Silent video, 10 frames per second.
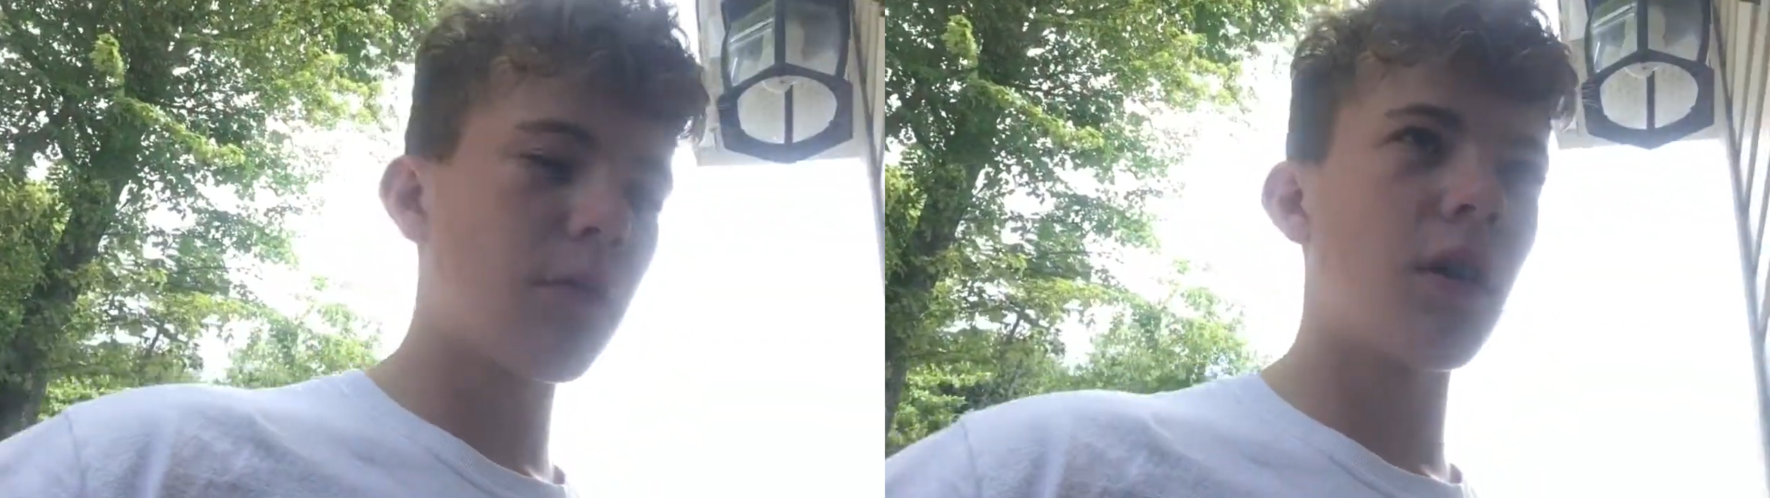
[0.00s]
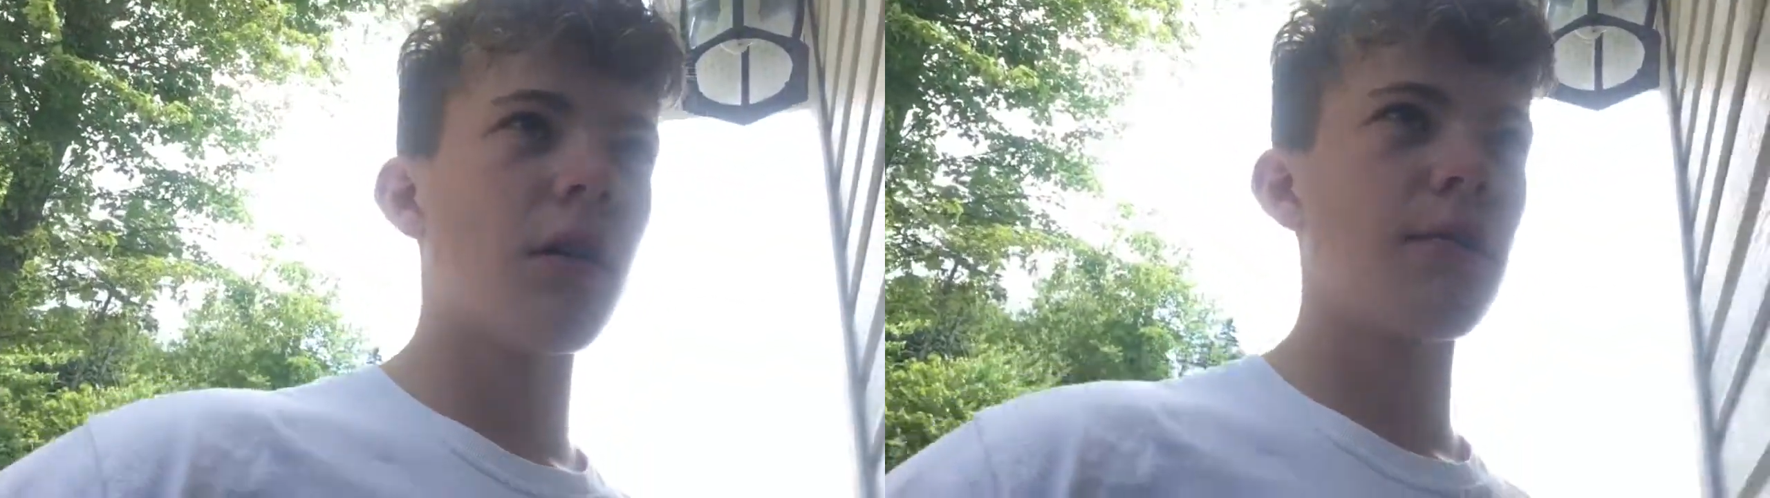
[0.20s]

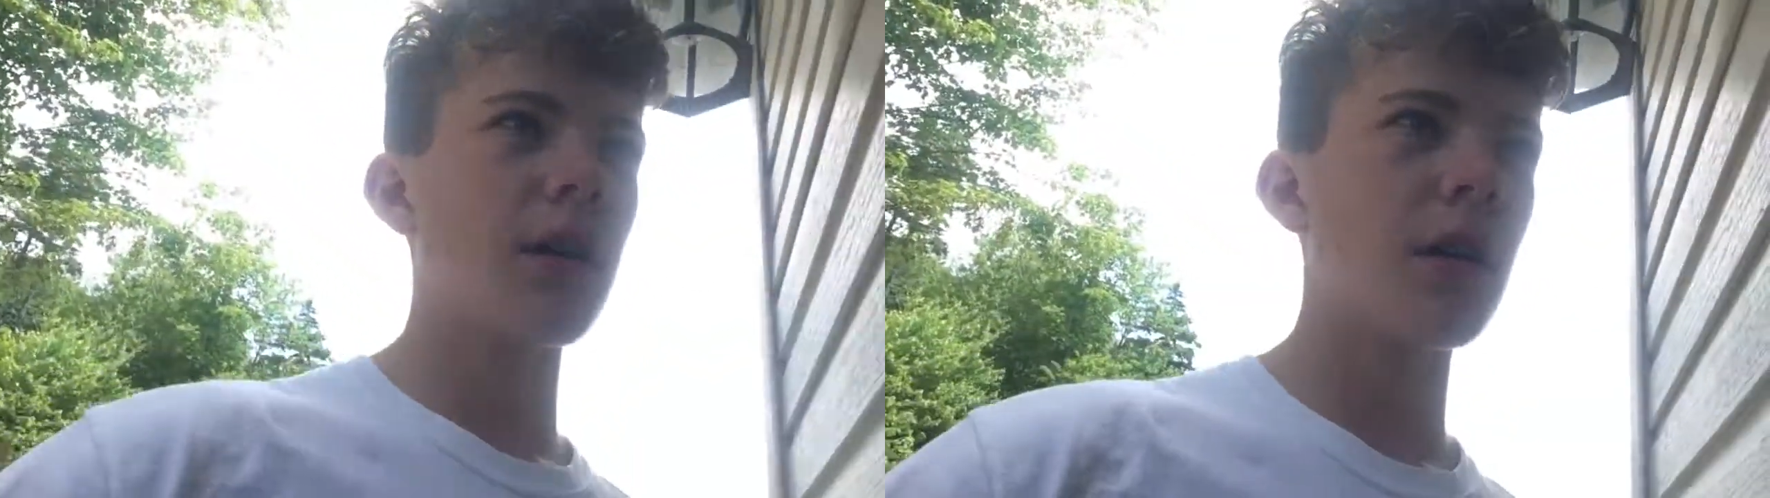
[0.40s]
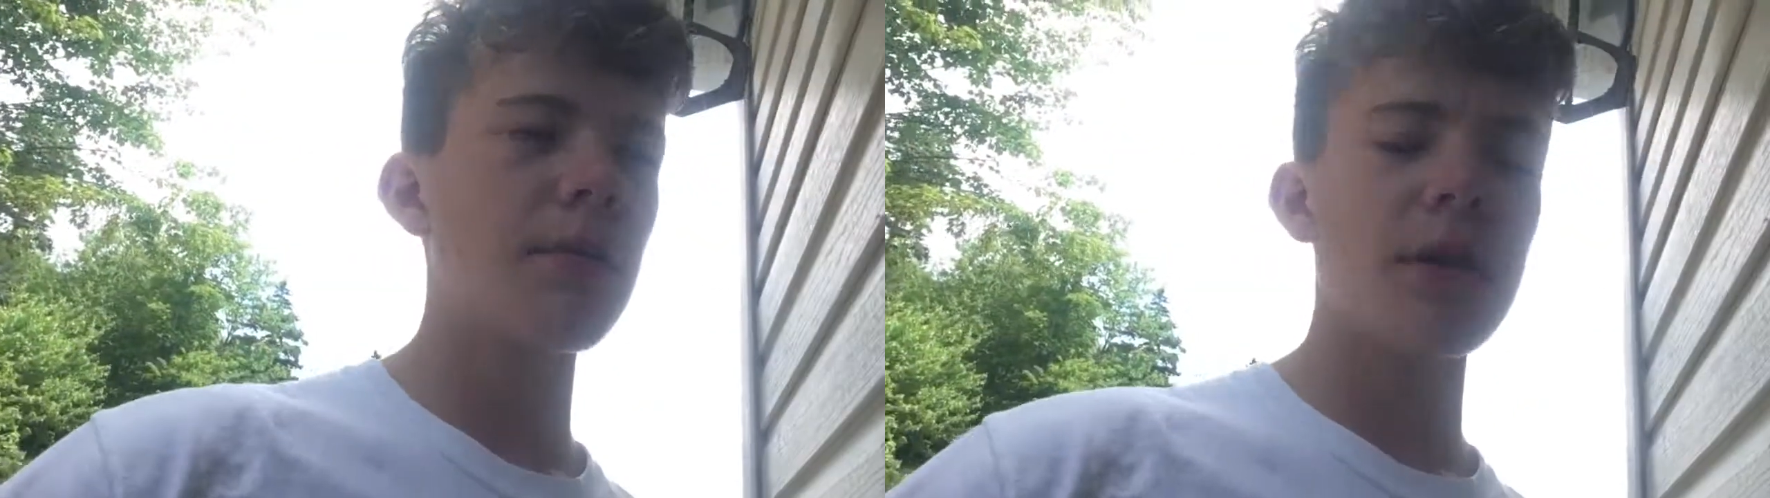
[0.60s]
uh, make
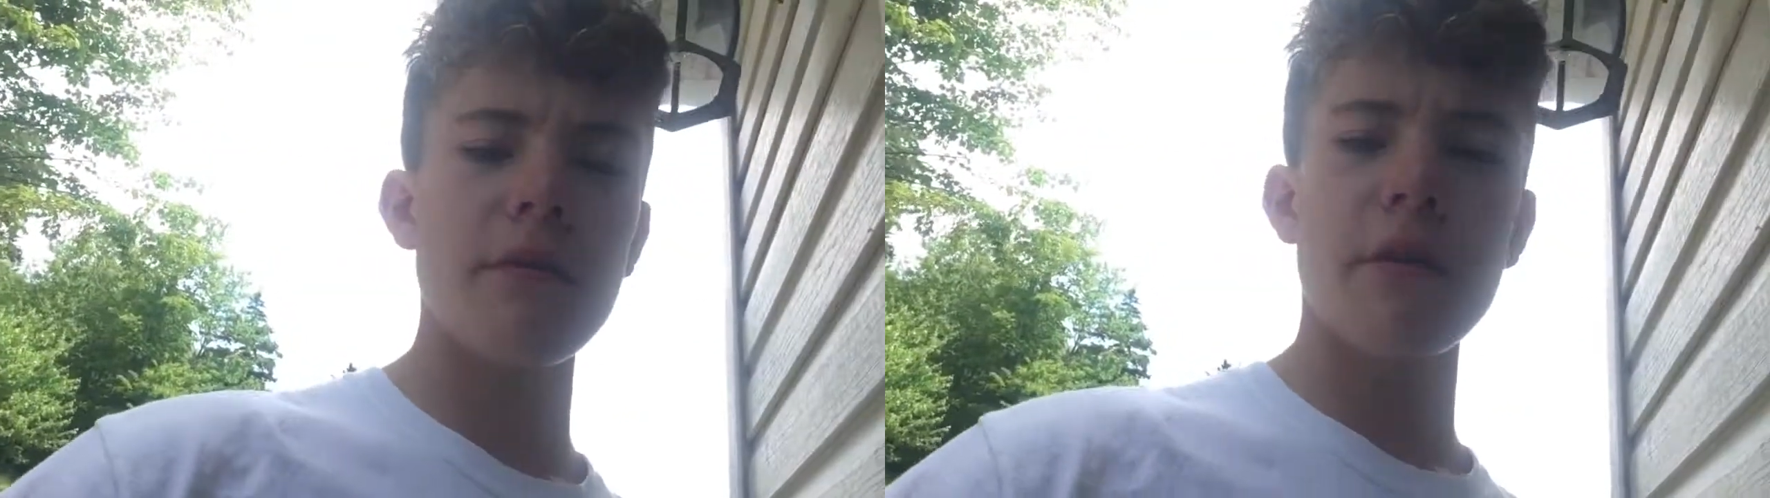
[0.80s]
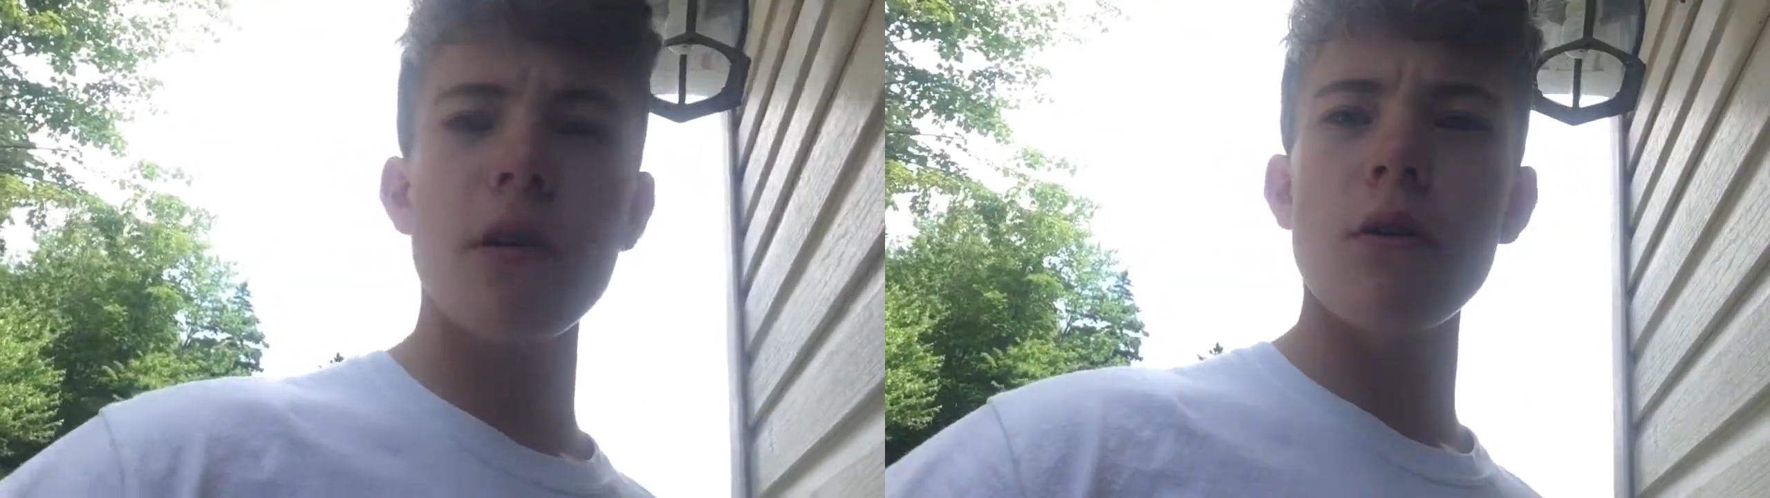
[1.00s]
an update
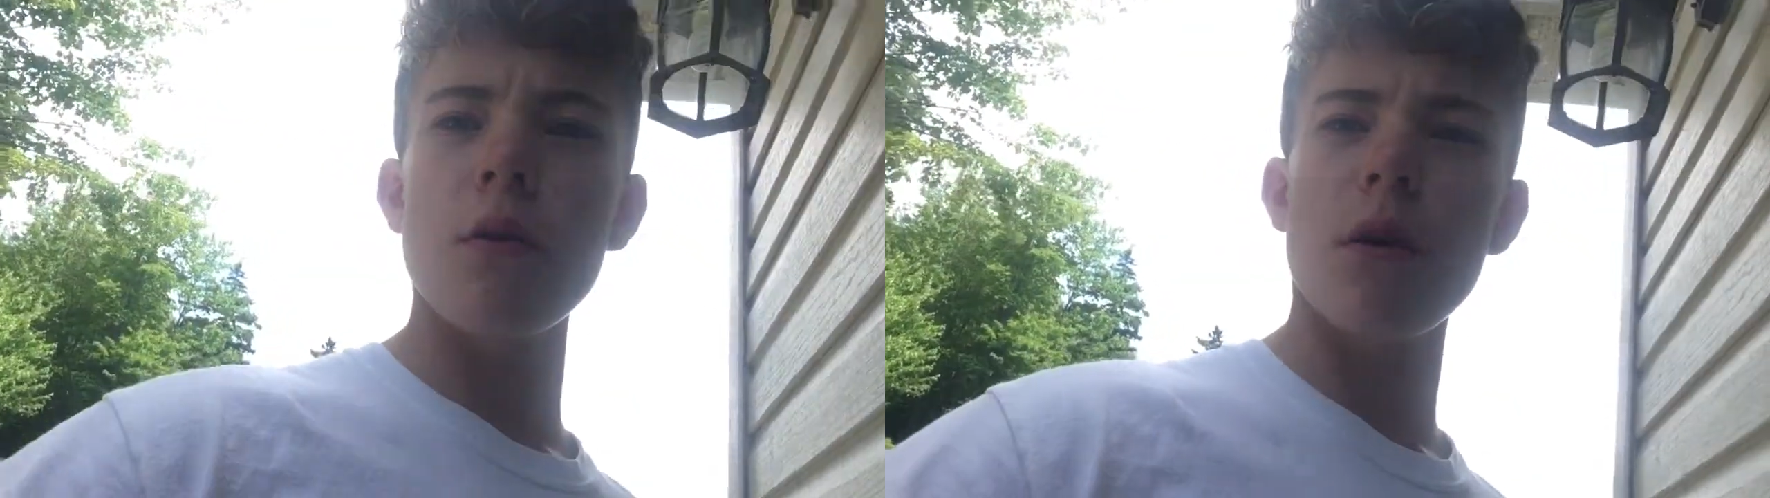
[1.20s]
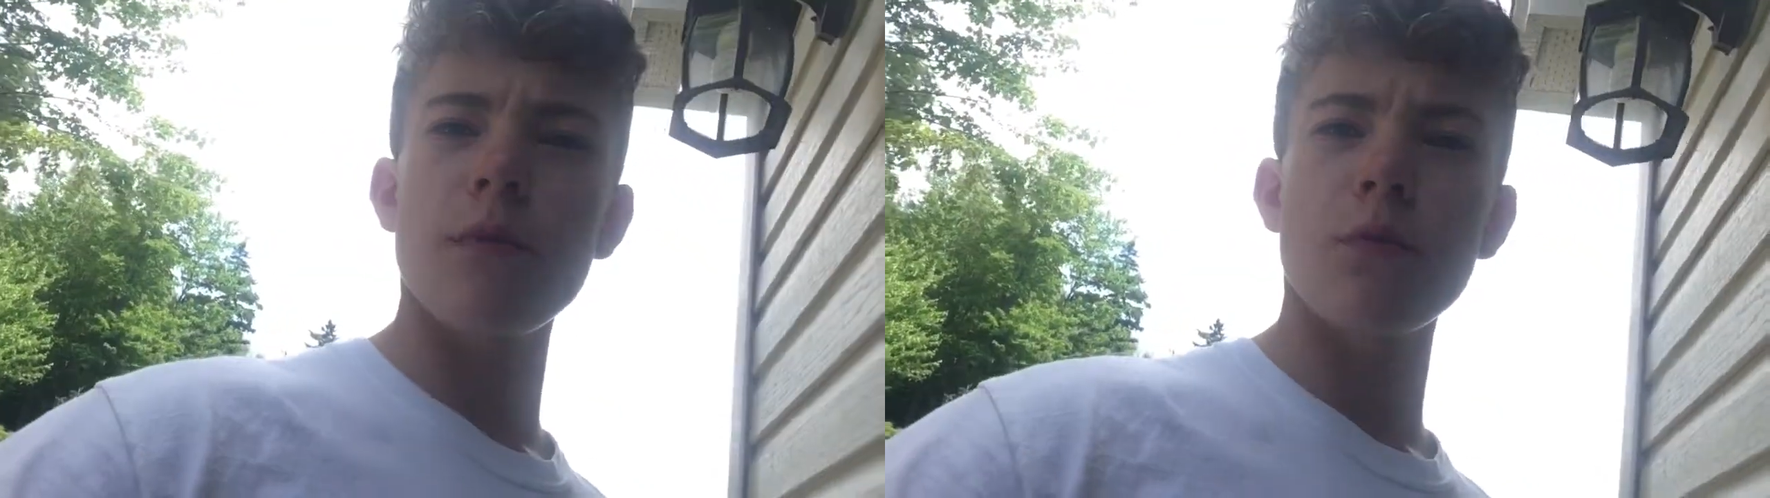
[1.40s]
video
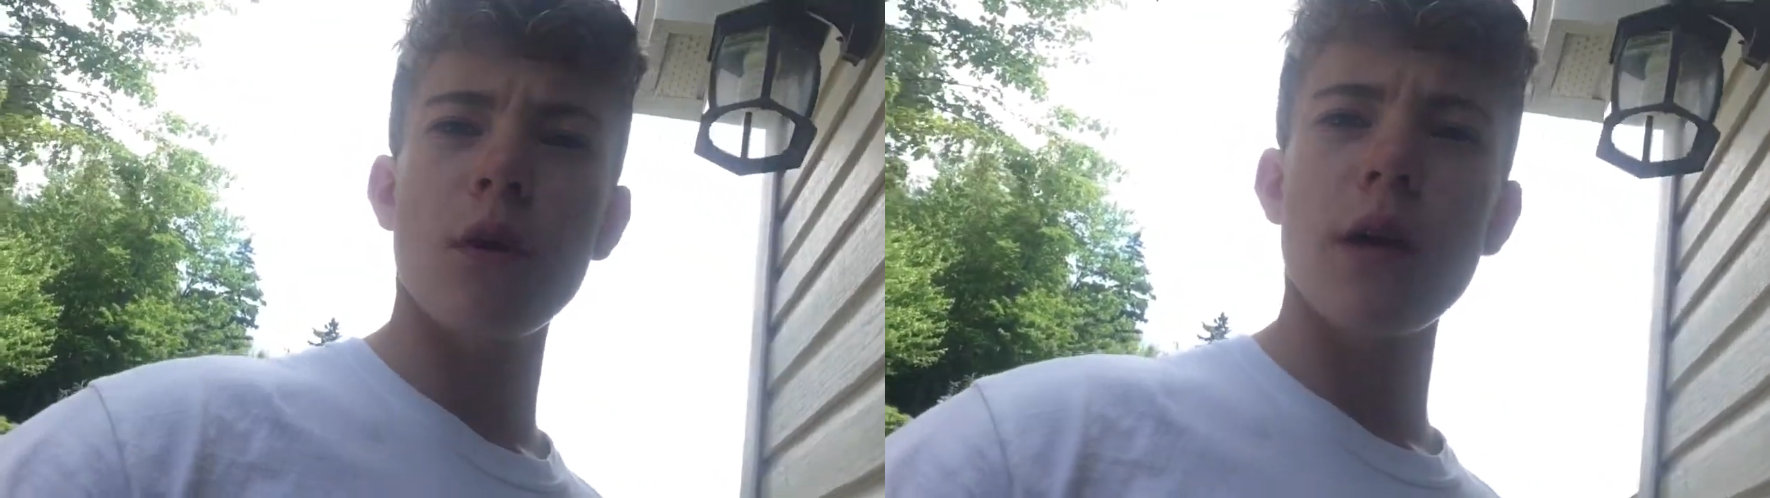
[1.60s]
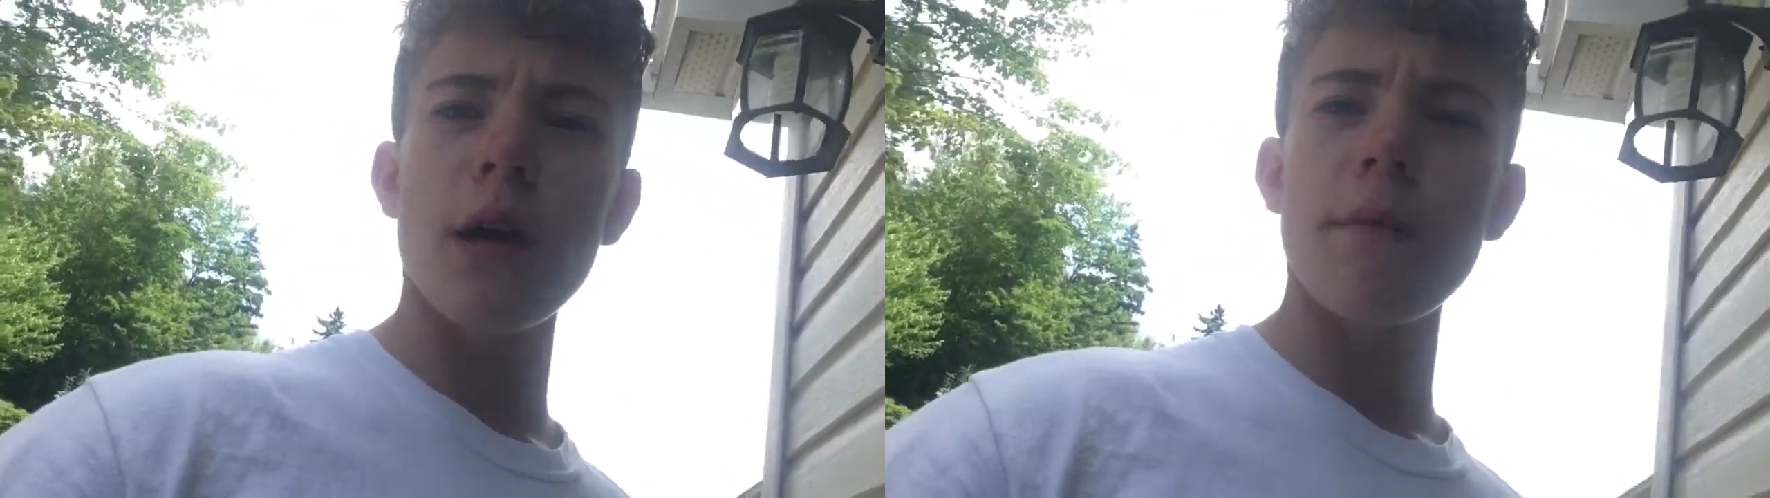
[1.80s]
on what
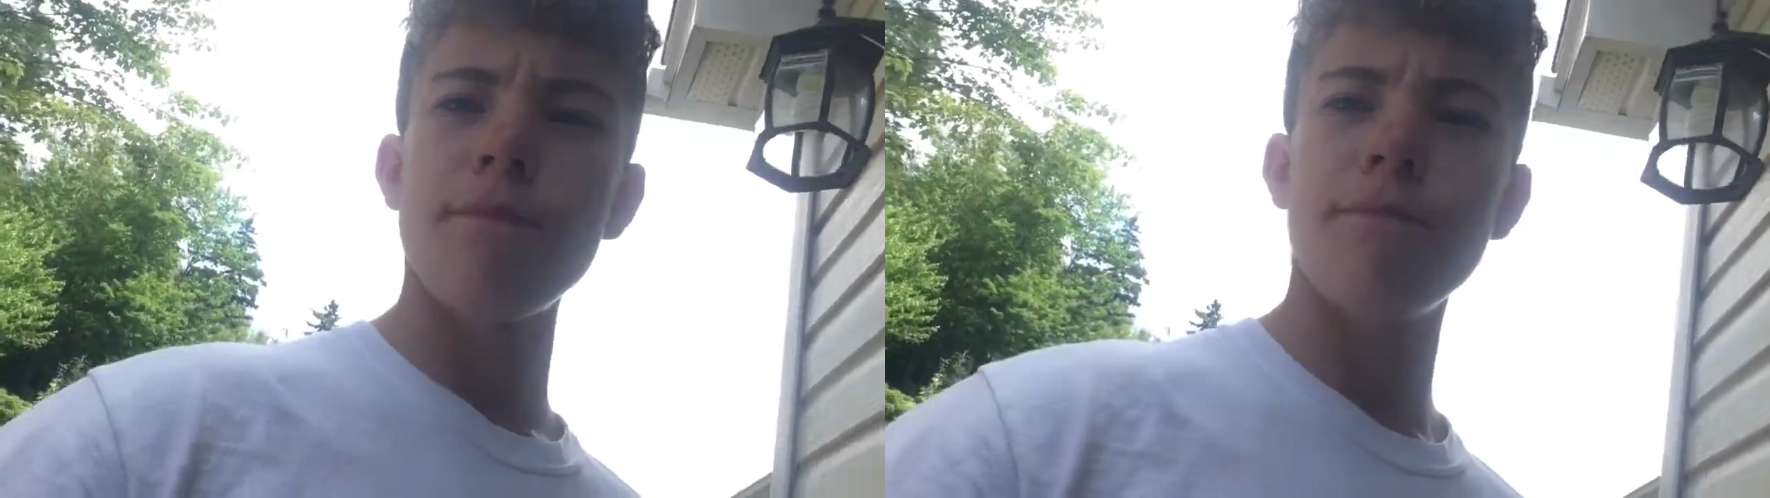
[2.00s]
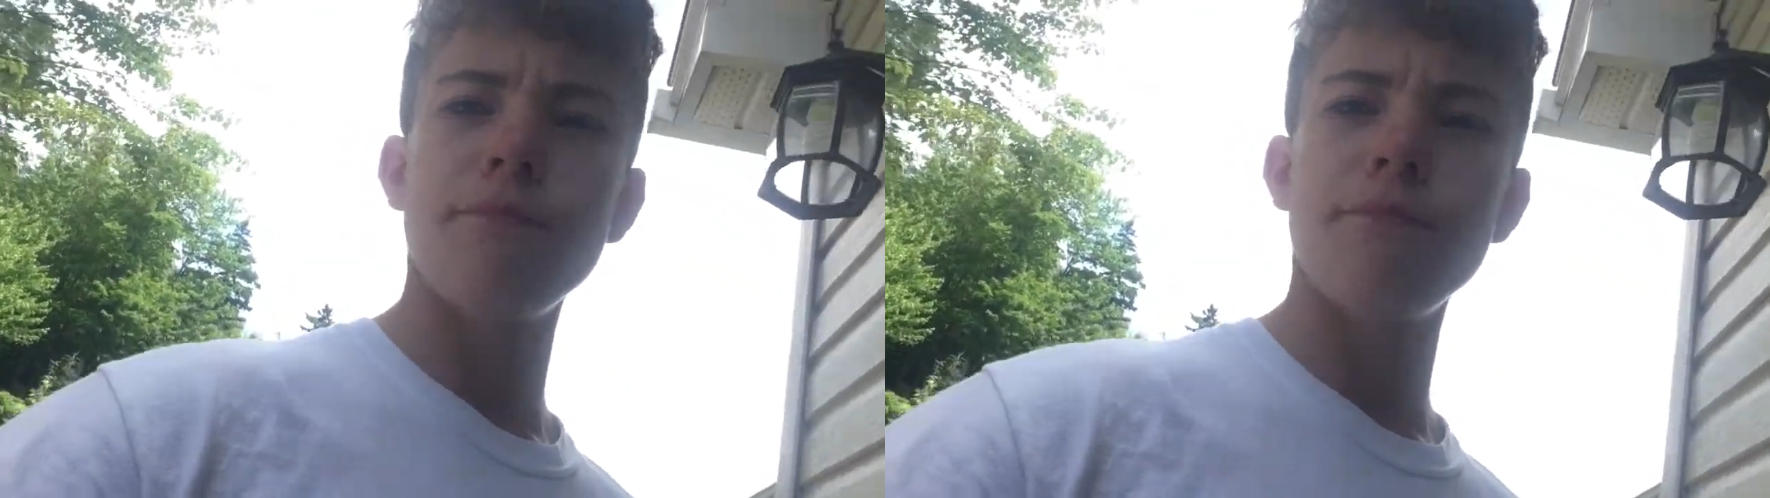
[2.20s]
I get.